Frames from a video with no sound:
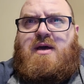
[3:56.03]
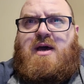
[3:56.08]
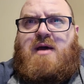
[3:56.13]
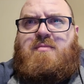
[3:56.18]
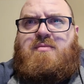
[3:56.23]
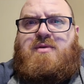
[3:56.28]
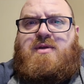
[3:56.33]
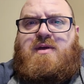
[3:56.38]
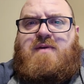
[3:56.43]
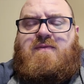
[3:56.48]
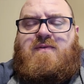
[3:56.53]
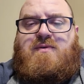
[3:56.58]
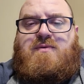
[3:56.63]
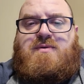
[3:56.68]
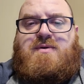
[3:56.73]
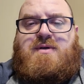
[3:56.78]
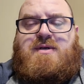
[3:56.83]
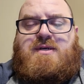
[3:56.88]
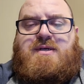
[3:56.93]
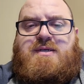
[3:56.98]
I believe it
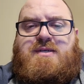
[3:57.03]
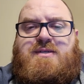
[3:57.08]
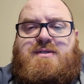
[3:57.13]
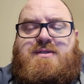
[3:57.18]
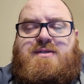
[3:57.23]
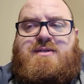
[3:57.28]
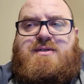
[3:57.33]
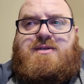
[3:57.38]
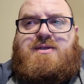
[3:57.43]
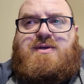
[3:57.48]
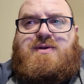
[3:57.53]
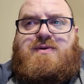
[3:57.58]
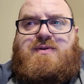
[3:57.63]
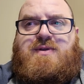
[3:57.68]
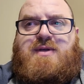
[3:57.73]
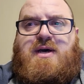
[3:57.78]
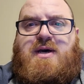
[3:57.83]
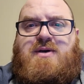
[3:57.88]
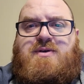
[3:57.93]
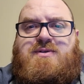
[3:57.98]
was
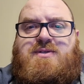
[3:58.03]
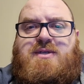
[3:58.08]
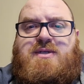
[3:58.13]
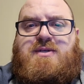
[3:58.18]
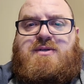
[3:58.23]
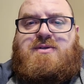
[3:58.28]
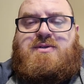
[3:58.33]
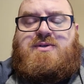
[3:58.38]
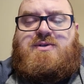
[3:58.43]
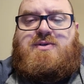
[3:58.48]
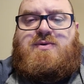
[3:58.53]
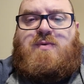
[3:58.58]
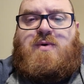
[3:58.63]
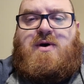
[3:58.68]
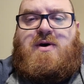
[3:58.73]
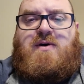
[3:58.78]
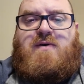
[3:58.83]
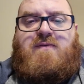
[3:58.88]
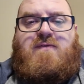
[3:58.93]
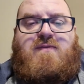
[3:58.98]

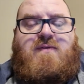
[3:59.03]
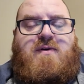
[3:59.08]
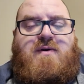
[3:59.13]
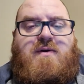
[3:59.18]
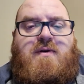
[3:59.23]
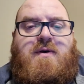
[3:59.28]
2012